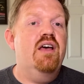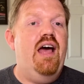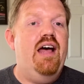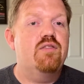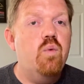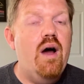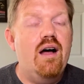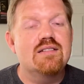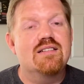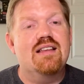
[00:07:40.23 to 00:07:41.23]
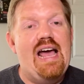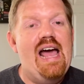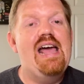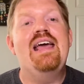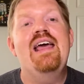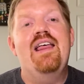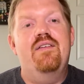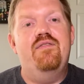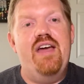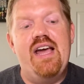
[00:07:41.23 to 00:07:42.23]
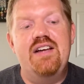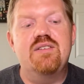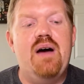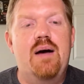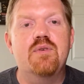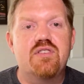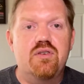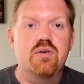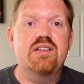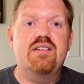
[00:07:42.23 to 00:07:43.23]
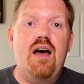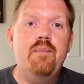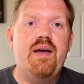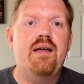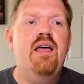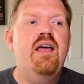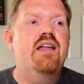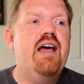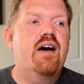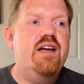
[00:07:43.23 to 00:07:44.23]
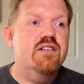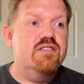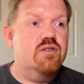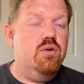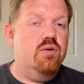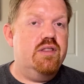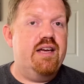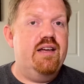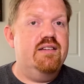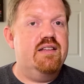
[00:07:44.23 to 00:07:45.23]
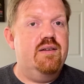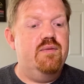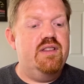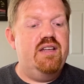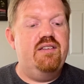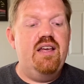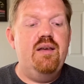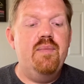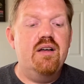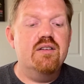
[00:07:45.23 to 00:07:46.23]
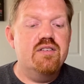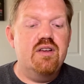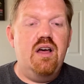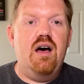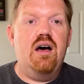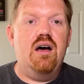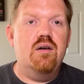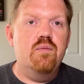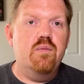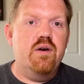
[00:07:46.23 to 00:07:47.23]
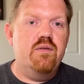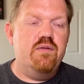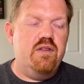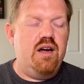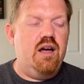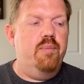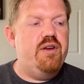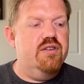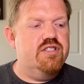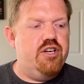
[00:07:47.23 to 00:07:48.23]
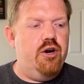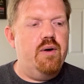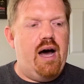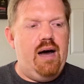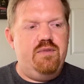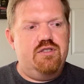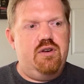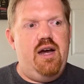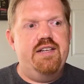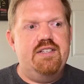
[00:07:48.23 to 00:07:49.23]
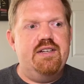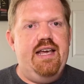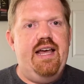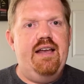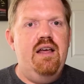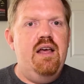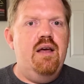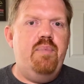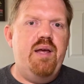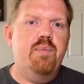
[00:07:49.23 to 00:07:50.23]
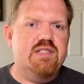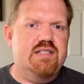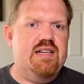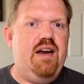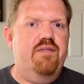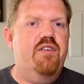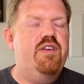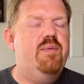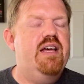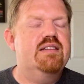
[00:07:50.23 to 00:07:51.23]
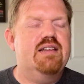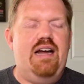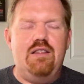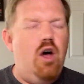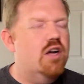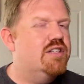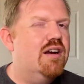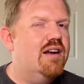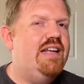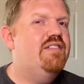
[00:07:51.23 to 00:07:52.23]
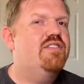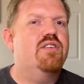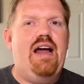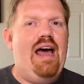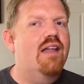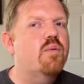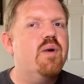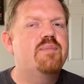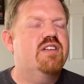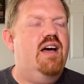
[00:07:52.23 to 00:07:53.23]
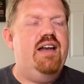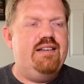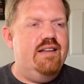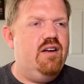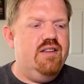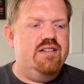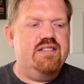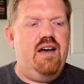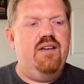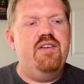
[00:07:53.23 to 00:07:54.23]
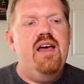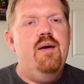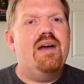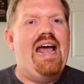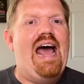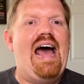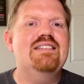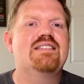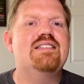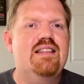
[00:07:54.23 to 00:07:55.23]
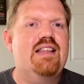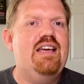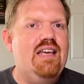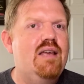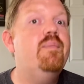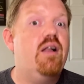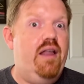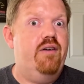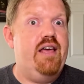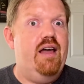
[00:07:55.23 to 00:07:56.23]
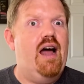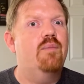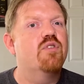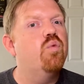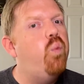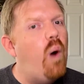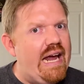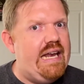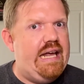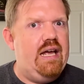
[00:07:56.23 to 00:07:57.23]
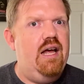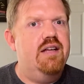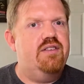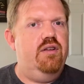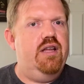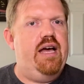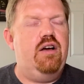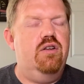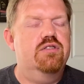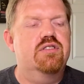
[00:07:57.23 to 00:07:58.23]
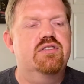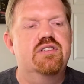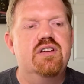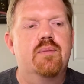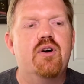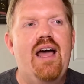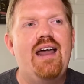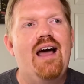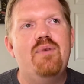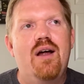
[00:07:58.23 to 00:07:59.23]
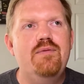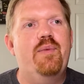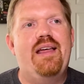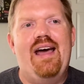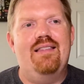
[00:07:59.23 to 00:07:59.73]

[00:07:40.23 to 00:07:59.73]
as well. Just like, hey, Vacation Bible School is coming. Now, here's the cool thing is that when these emails, a couple years ago, I was trying to get people to sign up for VBS, and I launched it on Easter. I had the website, I did all this stuff, but I hadn't sent the email out yet. I was waiting until it got closer to summer, and I probably had